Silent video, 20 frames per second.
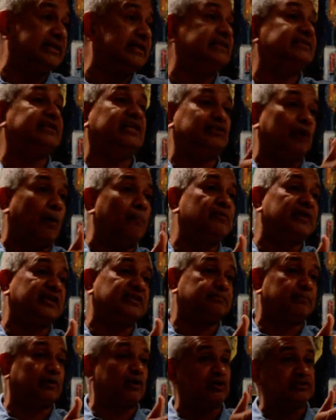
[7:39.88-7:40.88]
reason is obvious
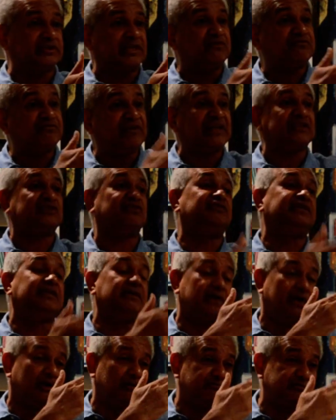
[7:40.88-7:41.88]
because the effects
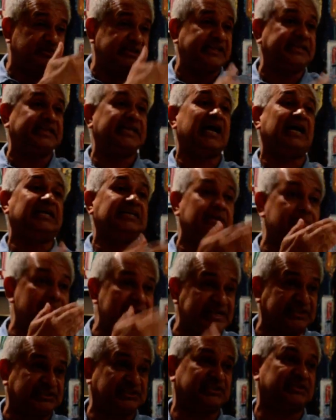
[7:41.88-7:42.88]
of cheating are
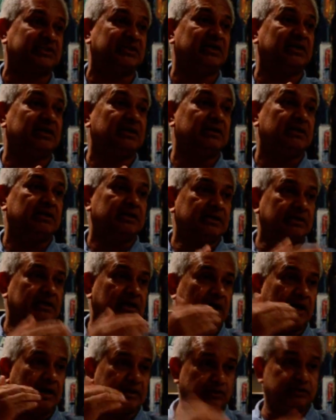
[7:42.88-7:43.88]
diminished.
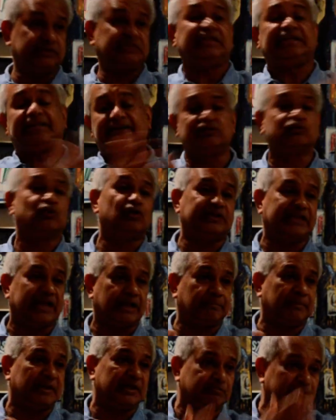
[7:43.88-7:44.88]
Cheating is going to take
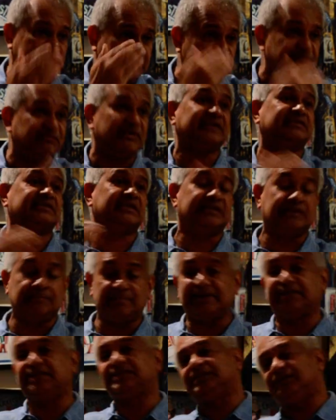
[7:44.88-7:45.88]
place, but the effects are
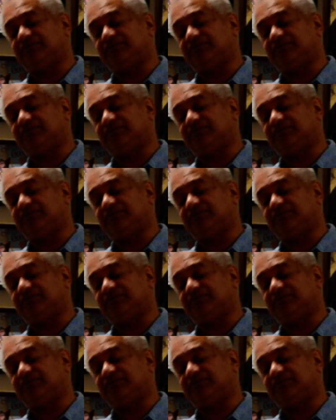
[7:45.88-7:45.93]
diminished